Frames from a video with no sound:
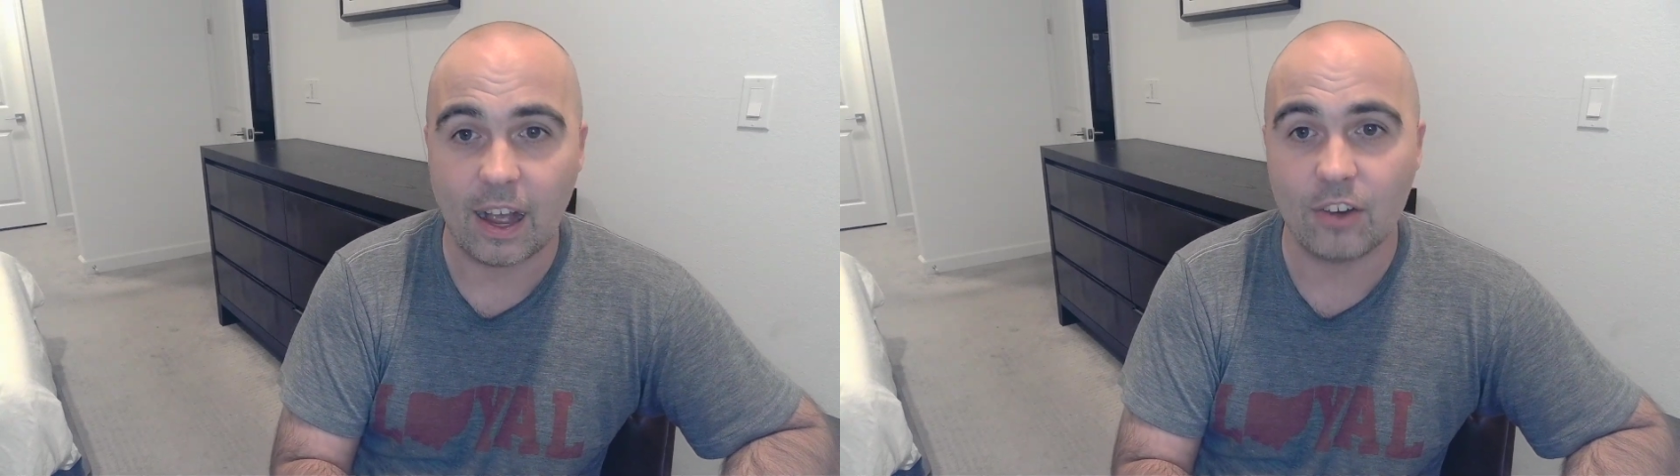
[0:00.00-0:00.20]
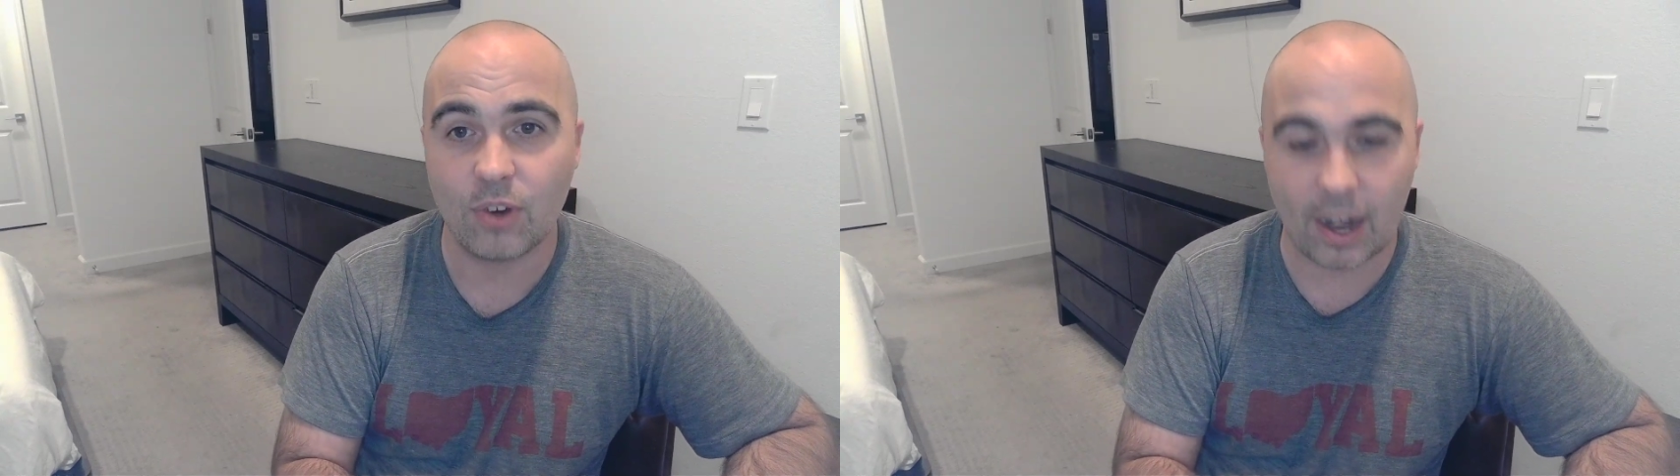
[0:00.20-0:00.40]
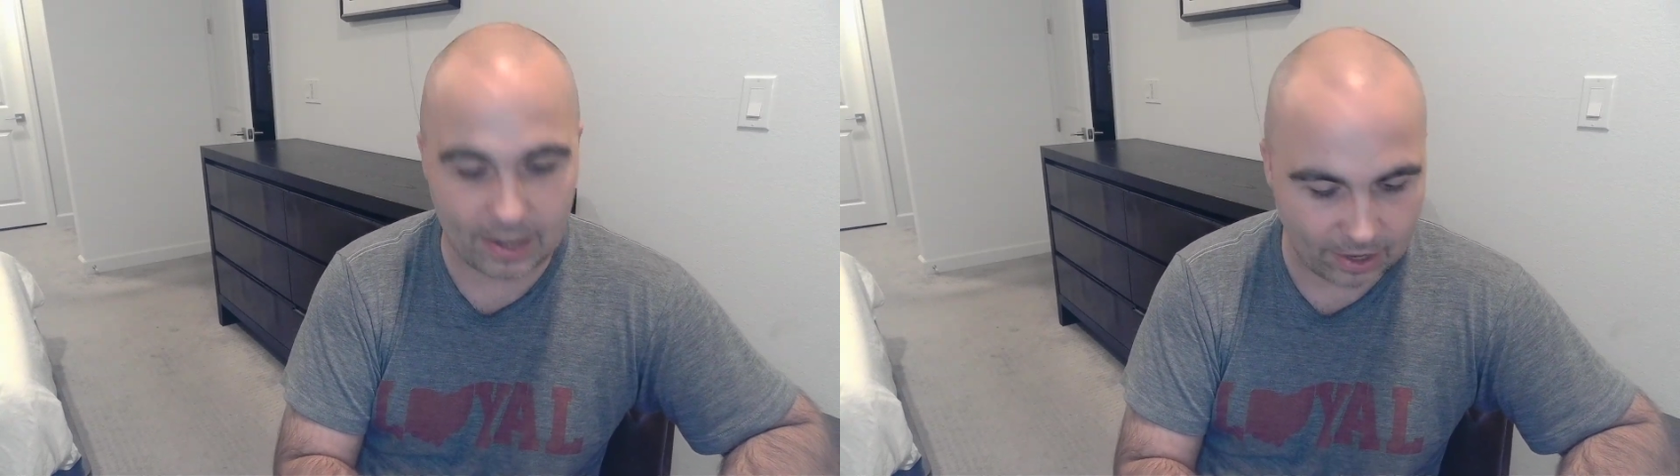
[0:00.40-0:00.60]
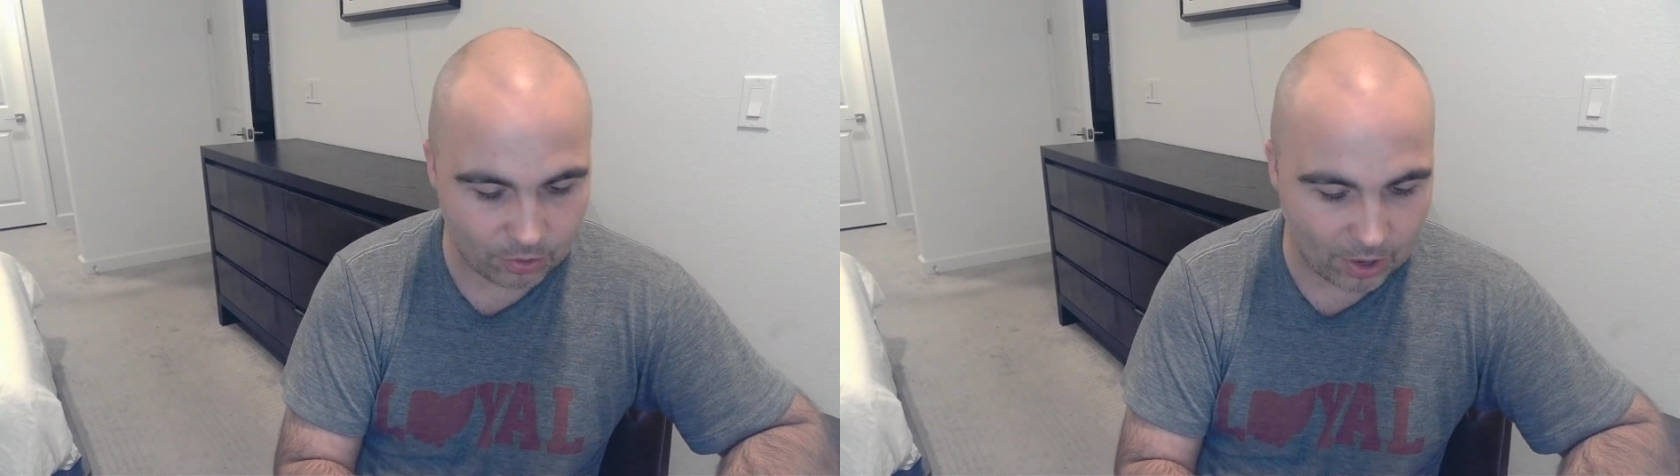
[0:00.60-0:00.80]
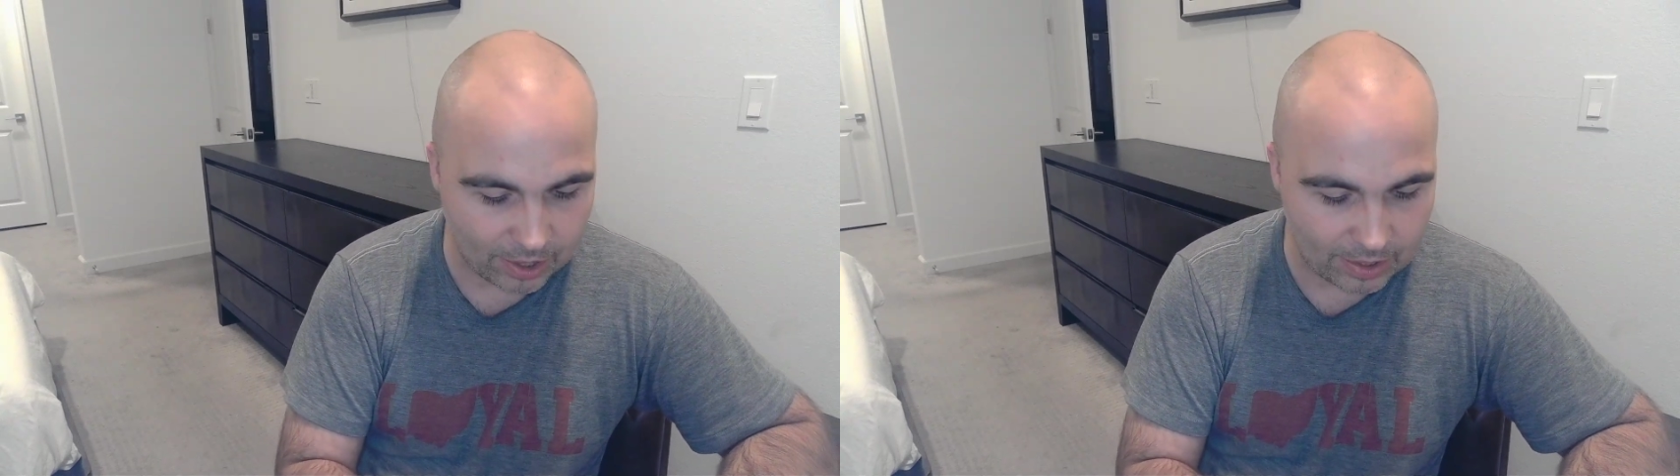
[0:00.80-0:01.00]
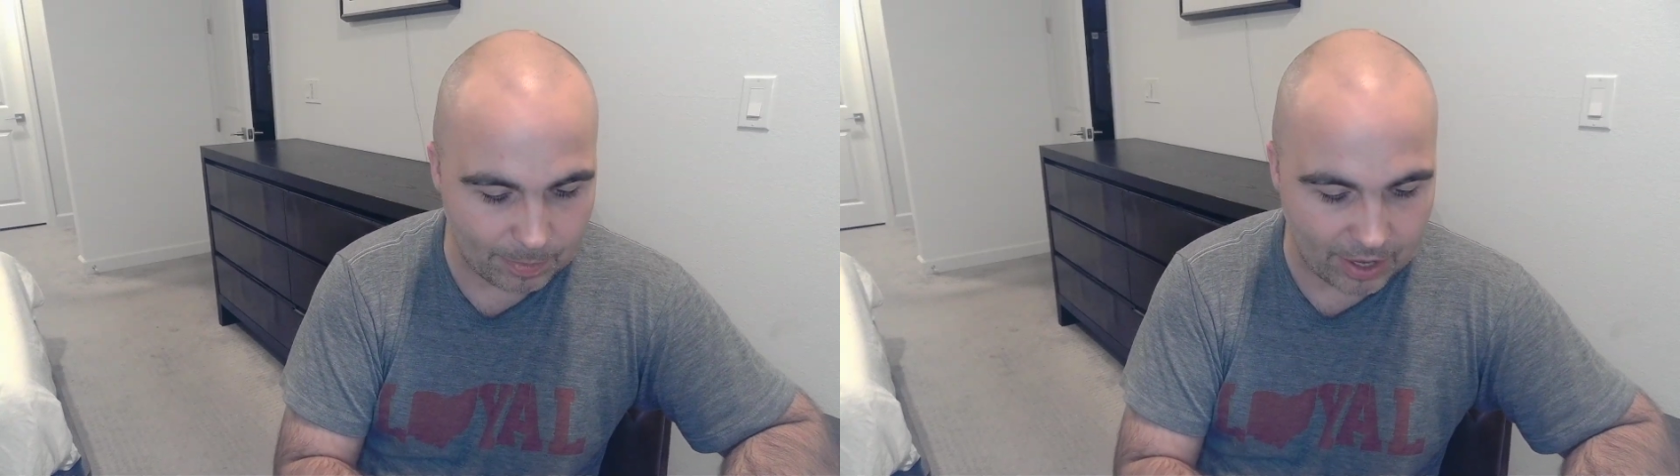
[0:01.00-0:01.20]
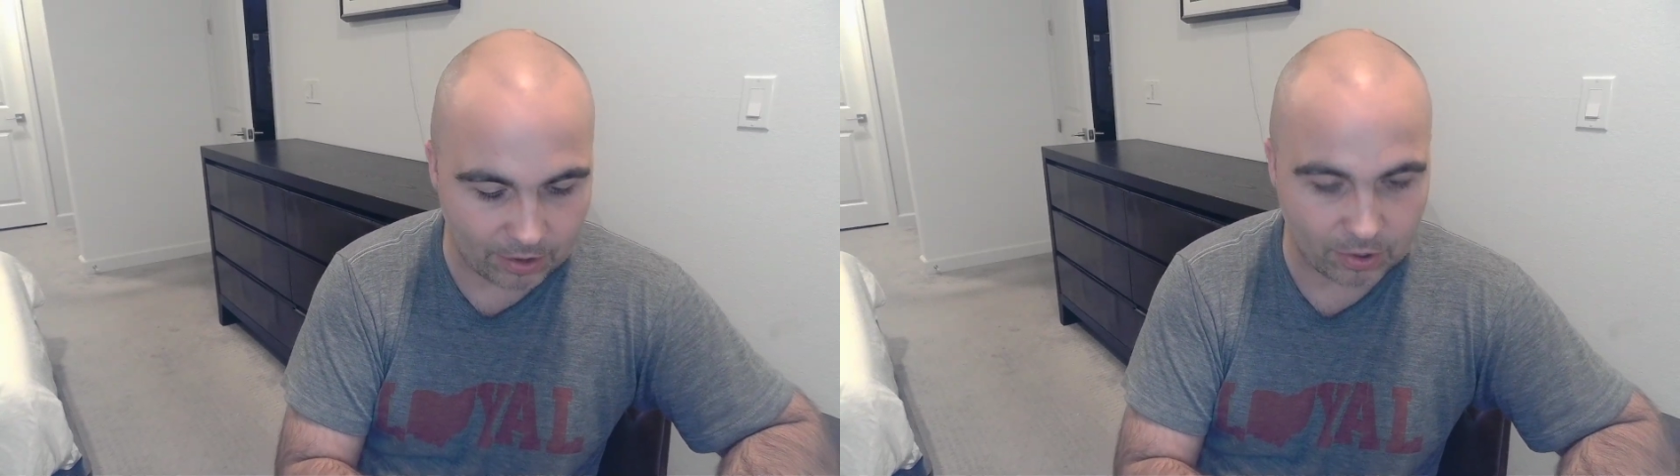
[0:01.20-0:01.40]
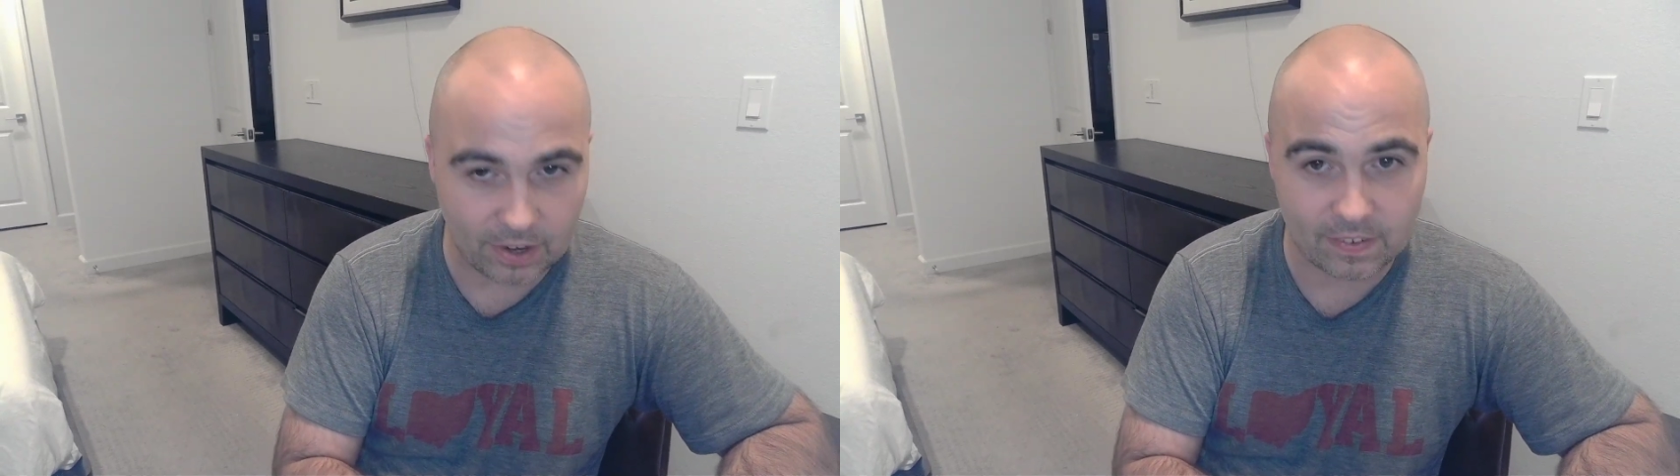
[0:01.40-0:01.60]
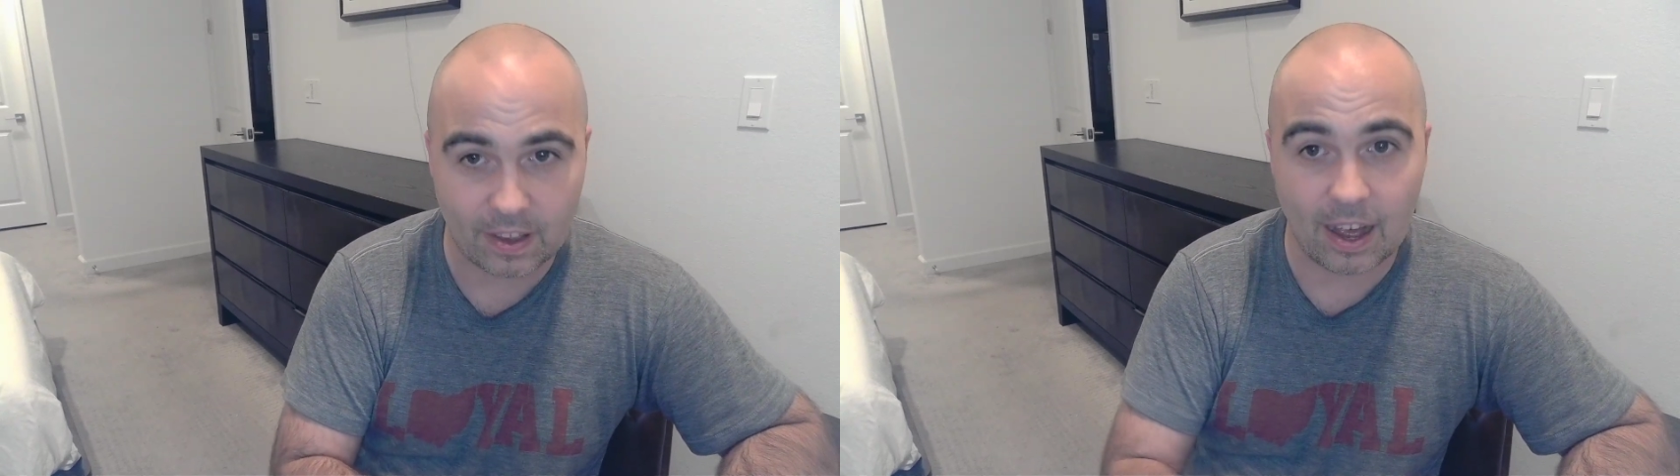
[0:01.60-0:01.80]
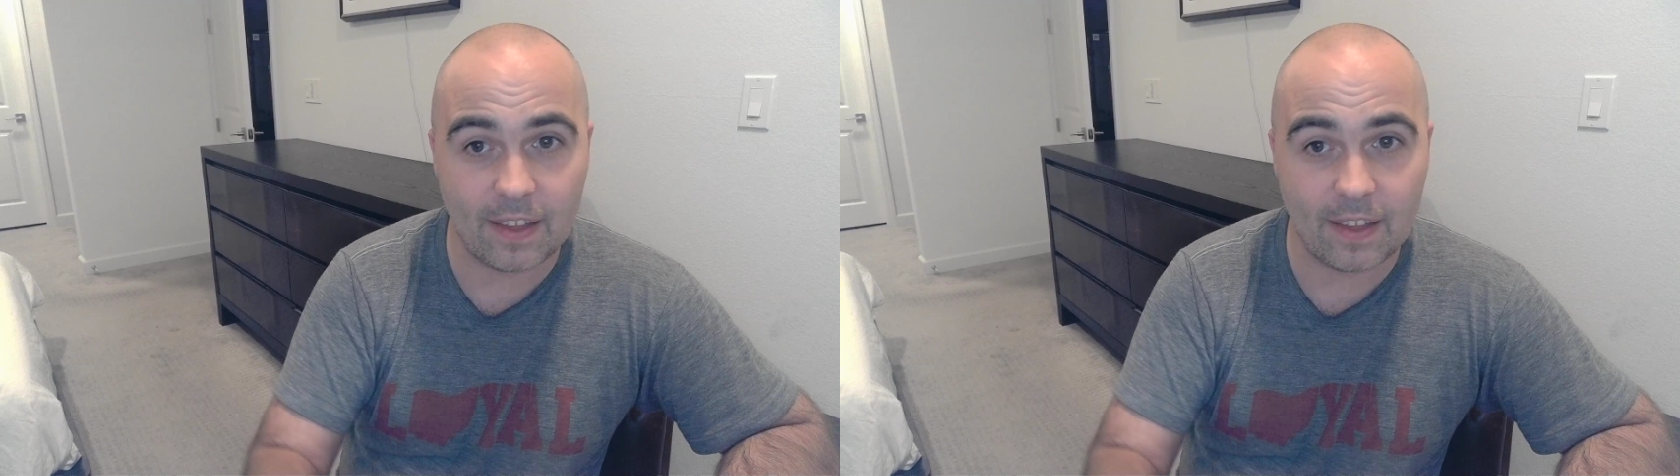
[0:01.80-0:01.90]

I tried to get a credit limit increase